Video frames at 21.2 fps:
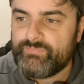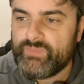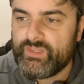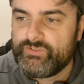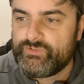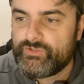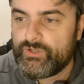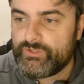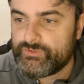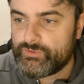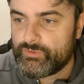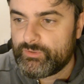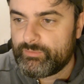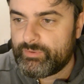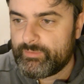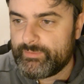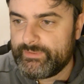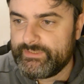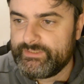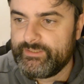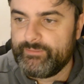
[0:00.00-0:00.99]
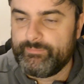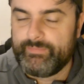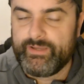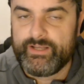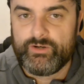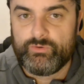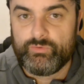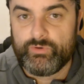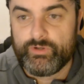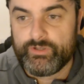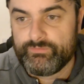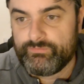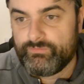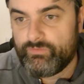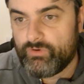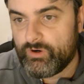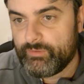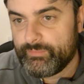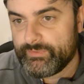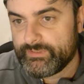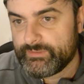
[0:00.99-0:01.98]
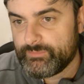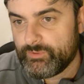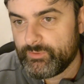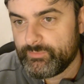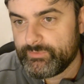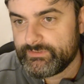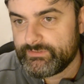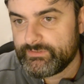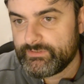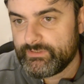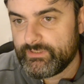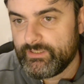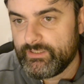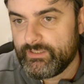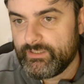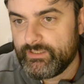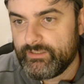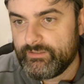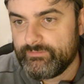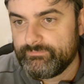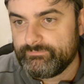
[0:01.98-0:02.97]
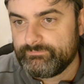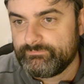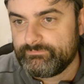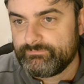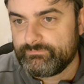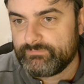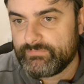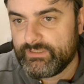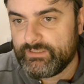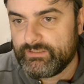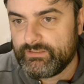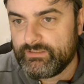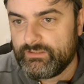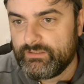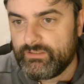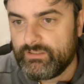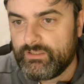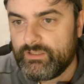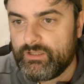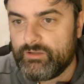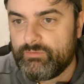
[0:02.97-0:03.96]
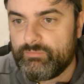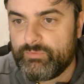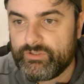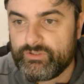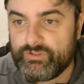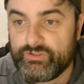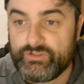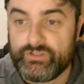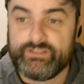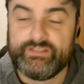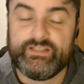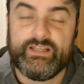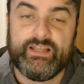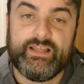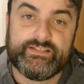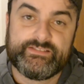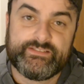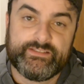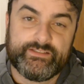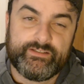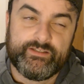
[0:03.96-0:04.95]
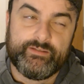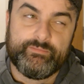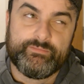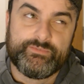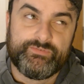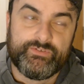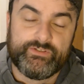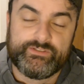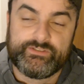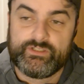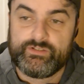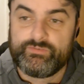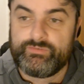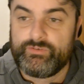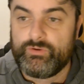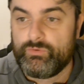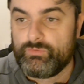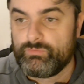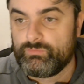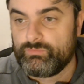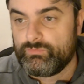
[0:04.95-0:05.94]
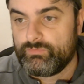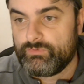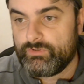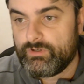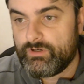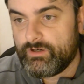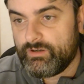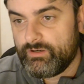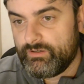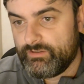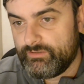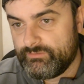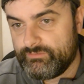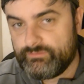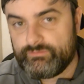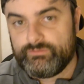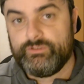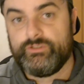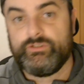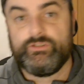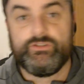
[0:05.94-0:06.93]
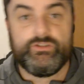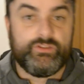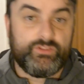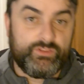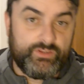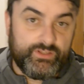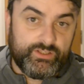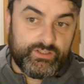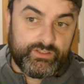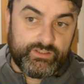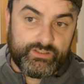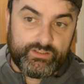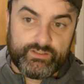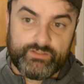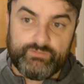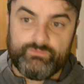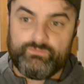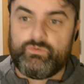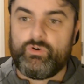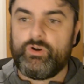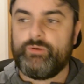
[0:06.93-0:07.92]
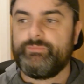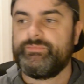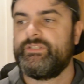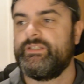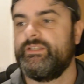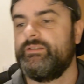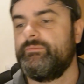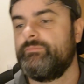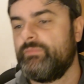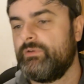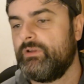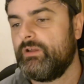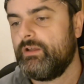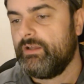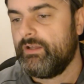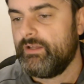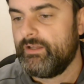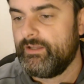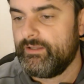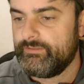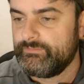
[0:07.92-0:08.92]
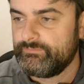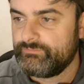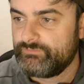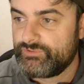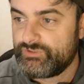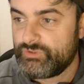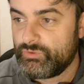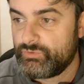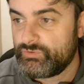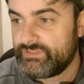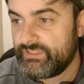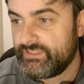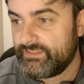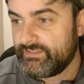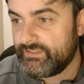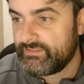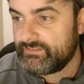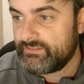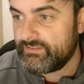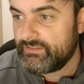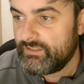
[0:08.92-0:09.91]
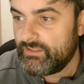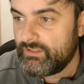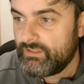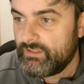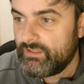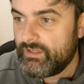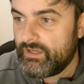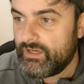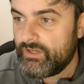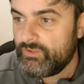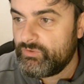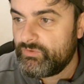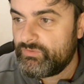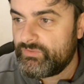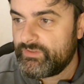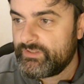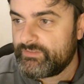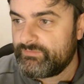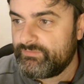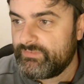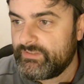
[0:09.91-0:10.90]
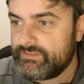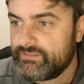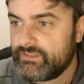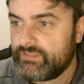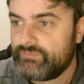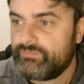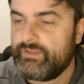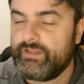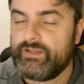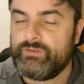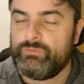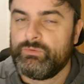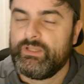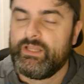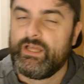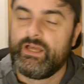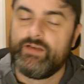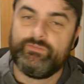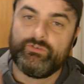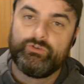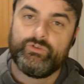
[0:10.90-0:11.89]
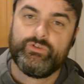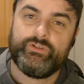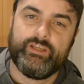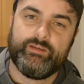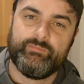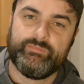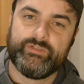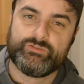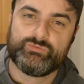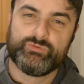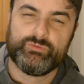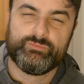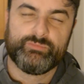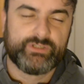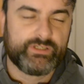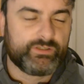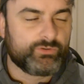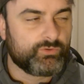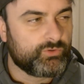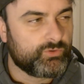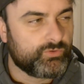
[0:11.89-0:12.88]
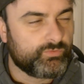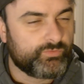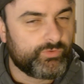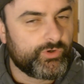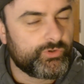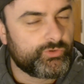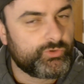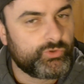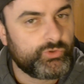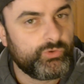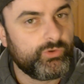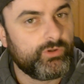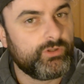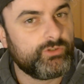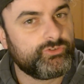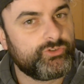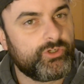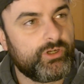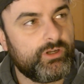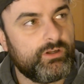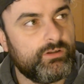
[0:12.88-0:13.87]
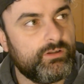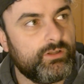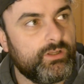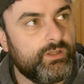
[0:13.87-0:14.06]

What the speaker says: Toronto are probably in a better run of form at the moment, but in the last 8 games, Philadelphia are the informed team. So saying that, I do think Philadelphia will have a good game in this one, but I'm going to go for a 2-2 draw.